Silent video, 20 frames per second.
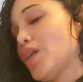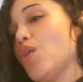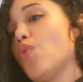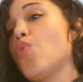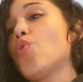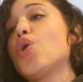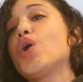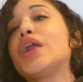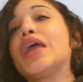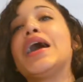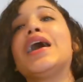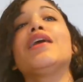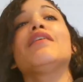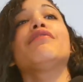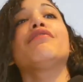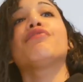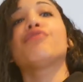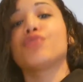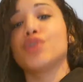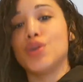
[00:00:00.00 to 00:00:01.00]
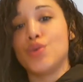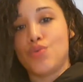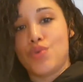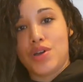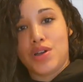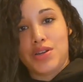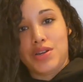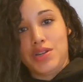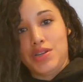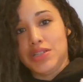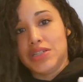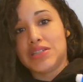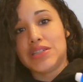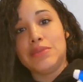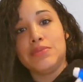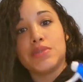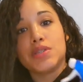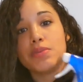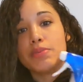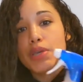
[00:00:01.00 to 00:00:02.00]
what everyone
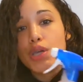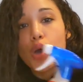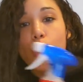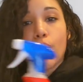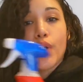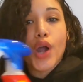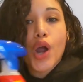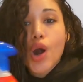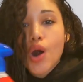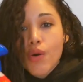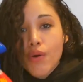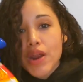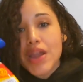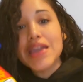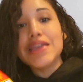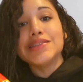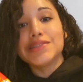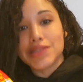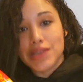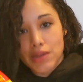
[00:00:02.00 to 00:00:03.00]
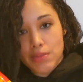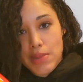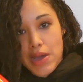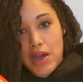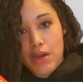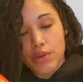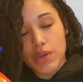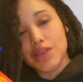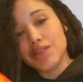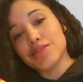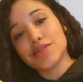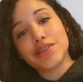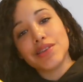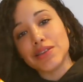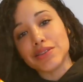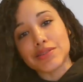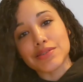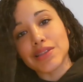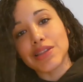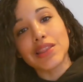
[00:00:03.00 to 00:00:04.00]
seems to be going crazy about is
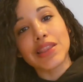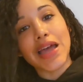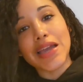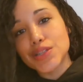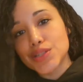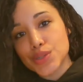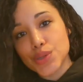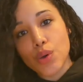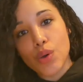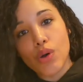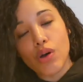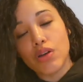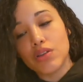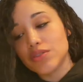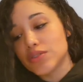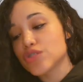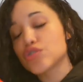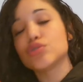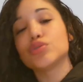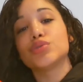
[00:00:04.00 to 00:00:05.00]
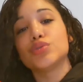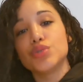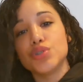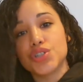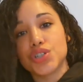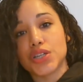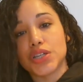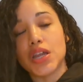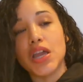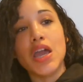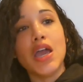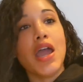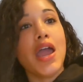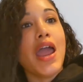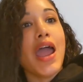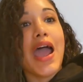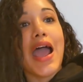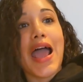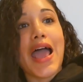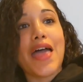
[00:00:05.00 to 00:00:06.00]
this, the Lysol solution.
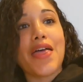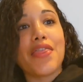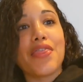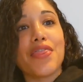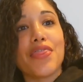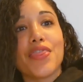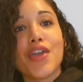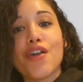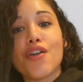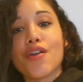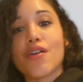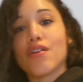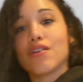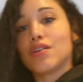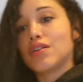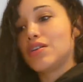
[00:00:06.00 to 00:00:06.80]
And they're